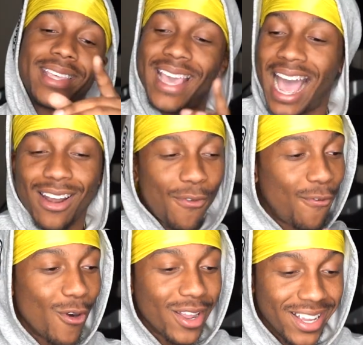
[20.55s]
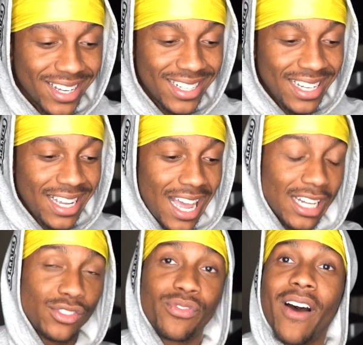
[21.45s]
California
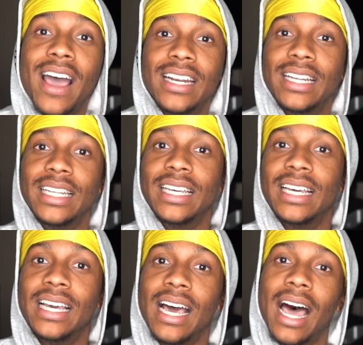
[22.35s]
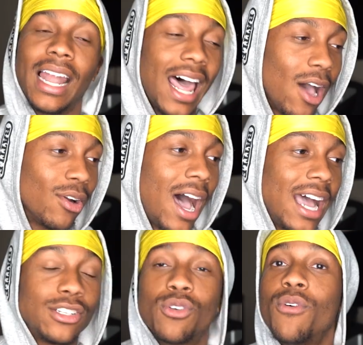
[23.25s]
has finally allowed
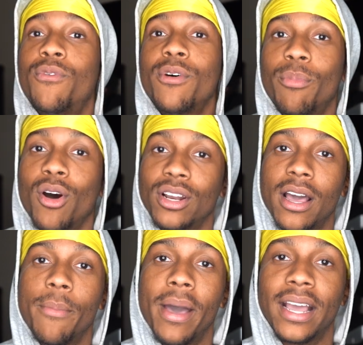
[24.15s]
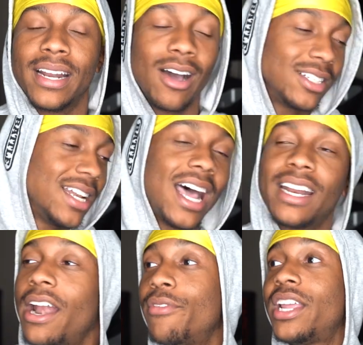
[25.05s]
high school football to come back. Now, it's not
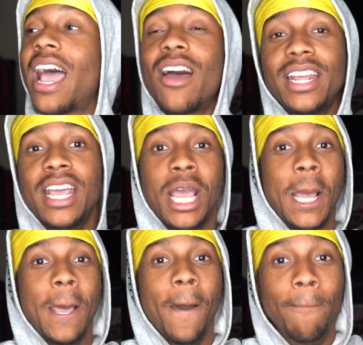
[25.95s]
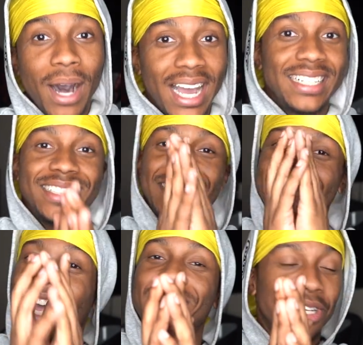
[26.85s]
in every county, but just
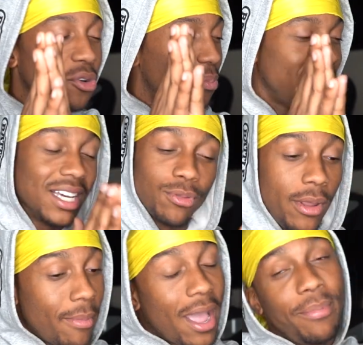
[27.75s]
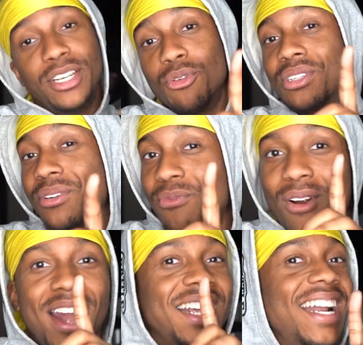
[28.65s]
stay tuned because we might be doing some
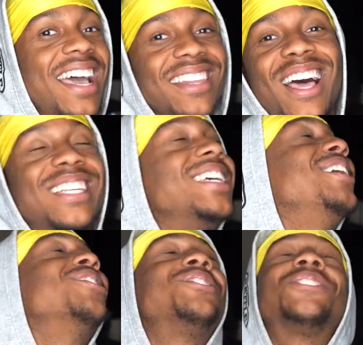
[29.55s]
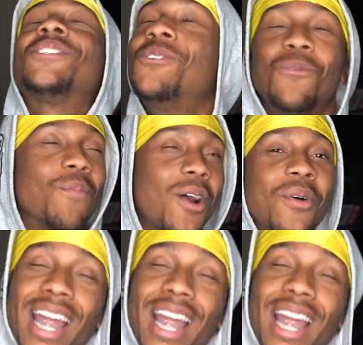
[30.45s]
Friday Night Lights here soon, bro.